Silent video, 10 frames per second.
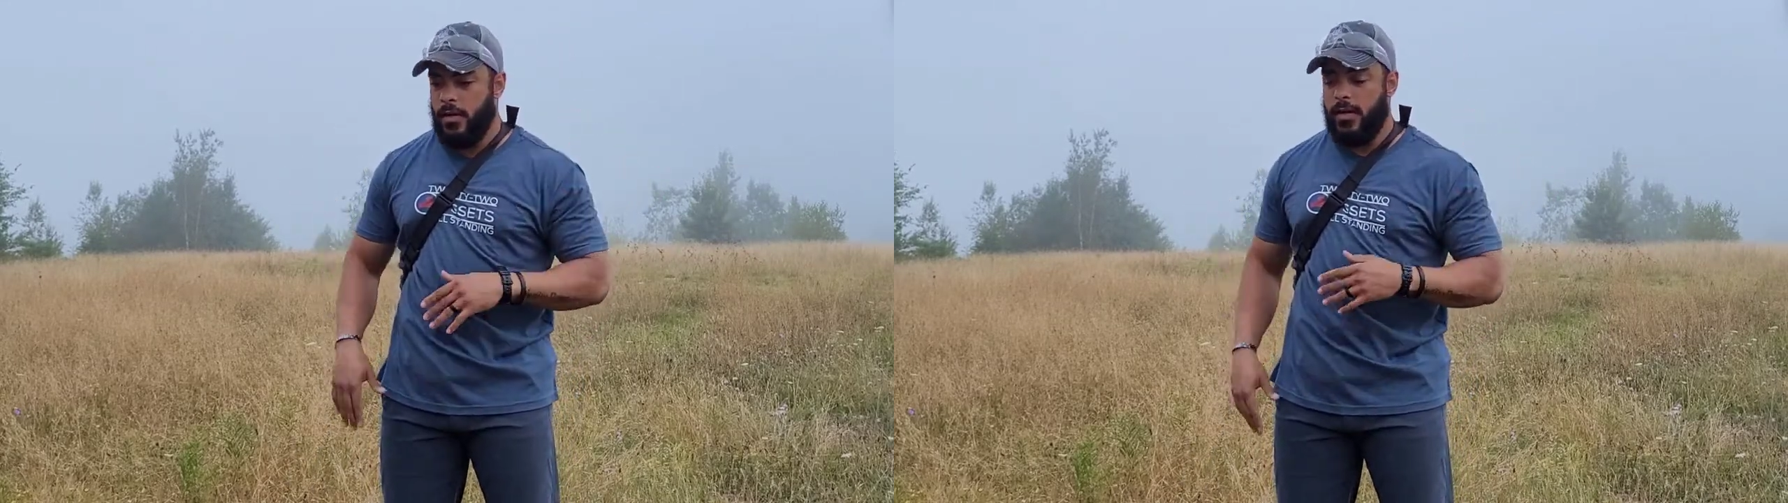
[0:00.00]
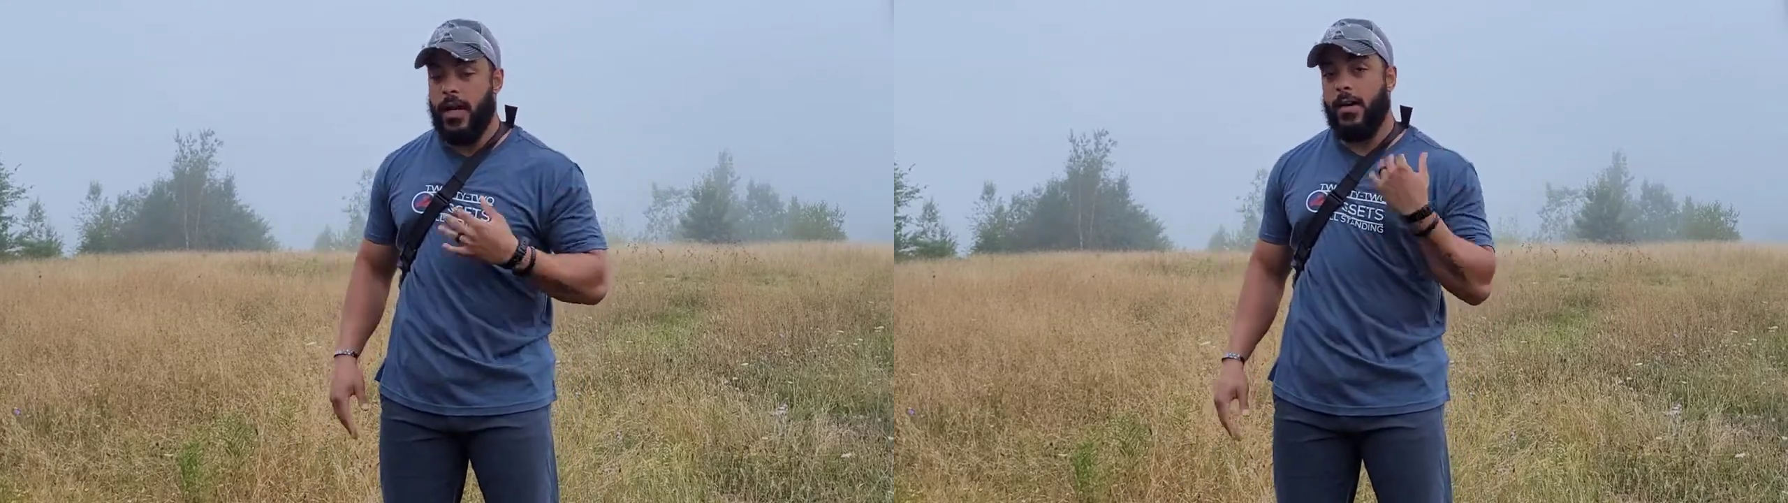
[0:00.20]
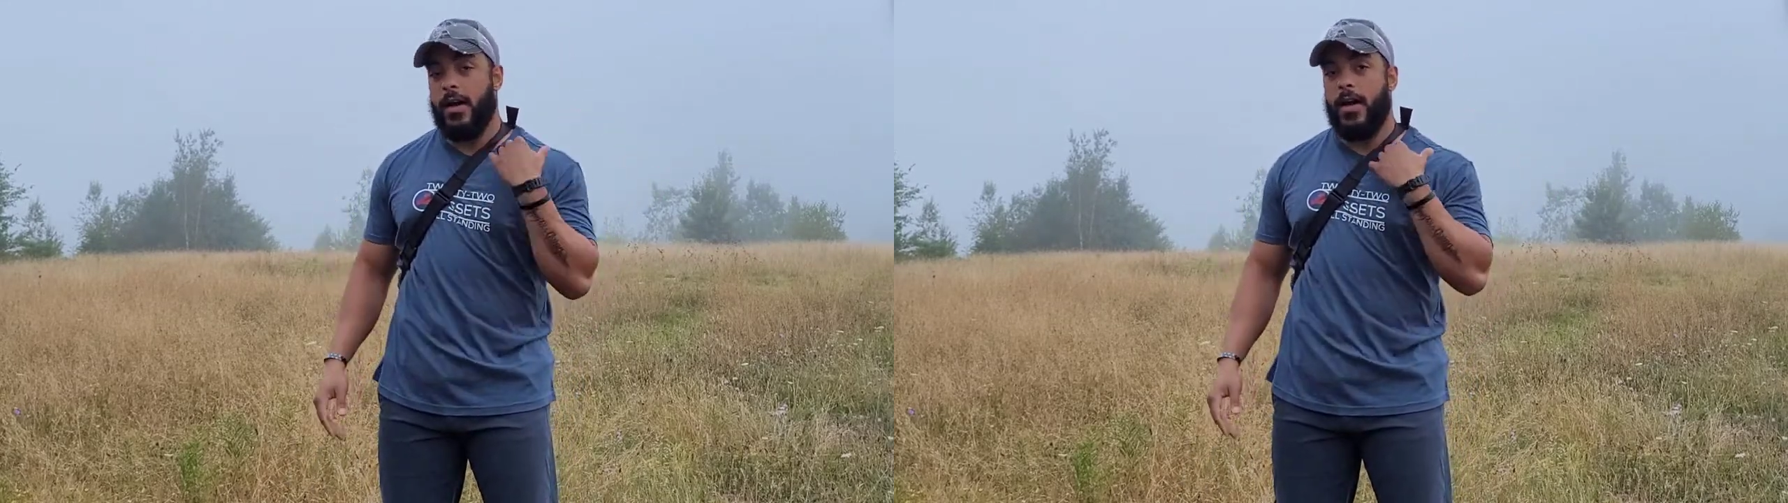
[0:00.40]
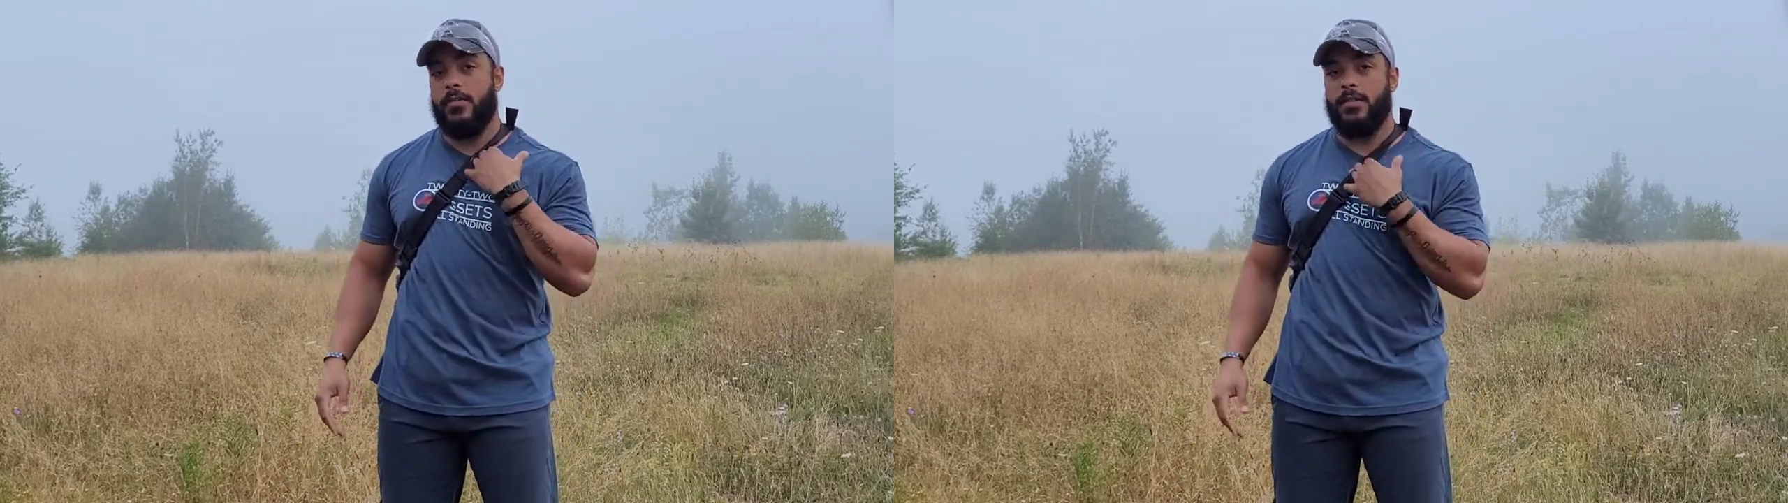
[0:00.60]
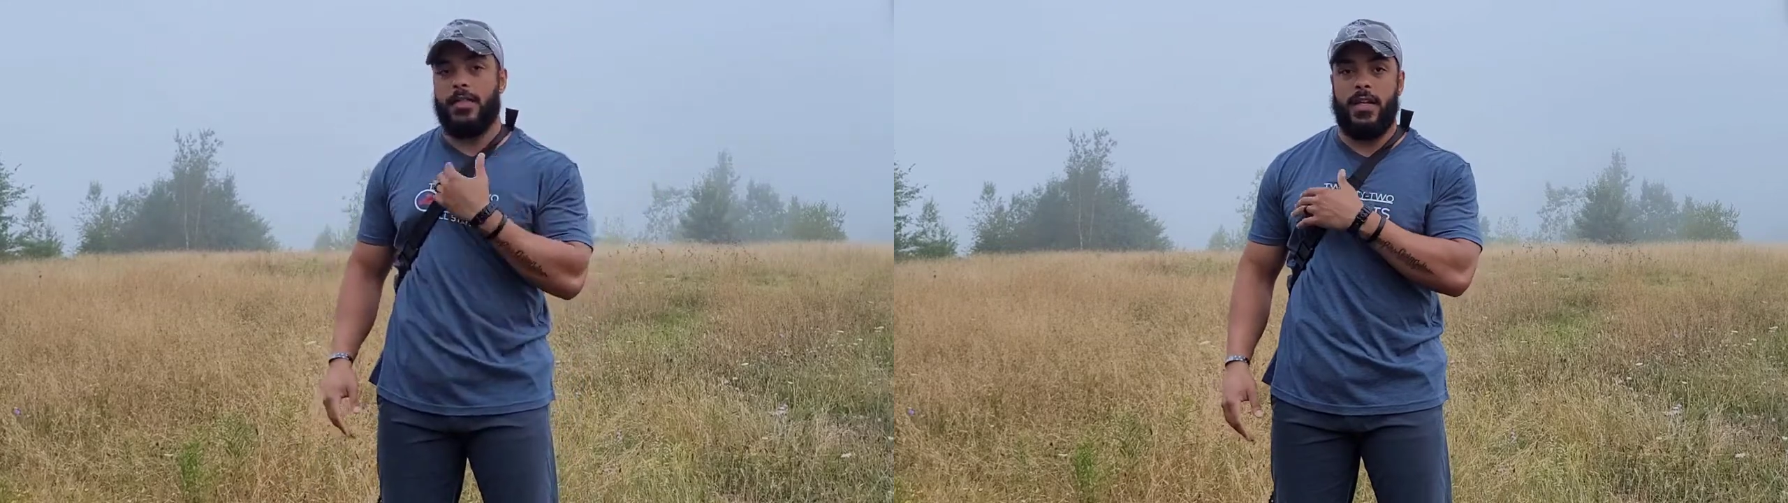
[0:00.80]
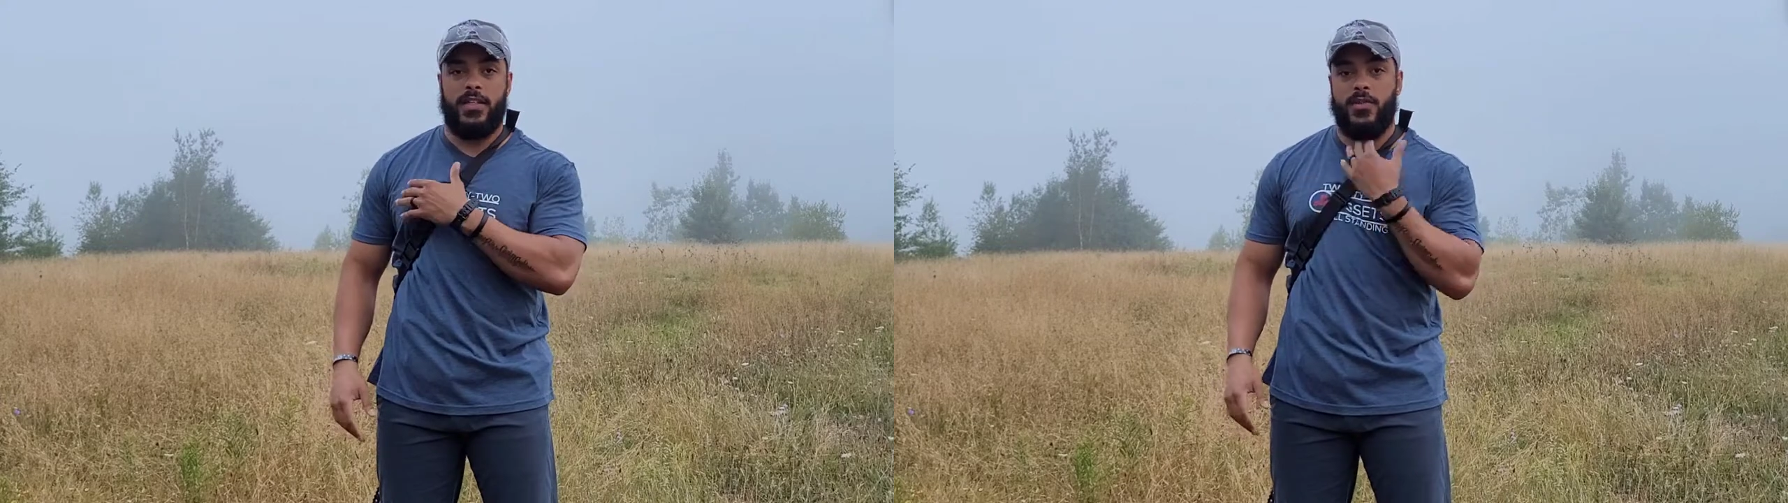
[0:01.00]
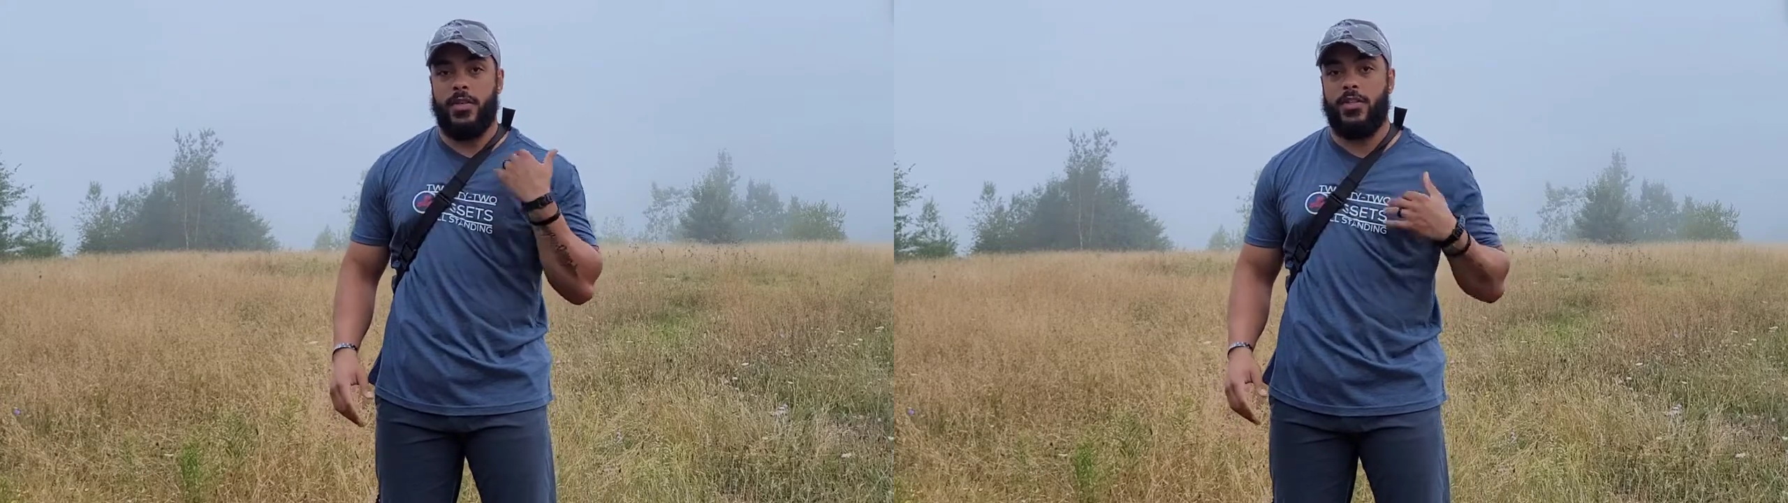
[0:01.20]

Now obviously I switch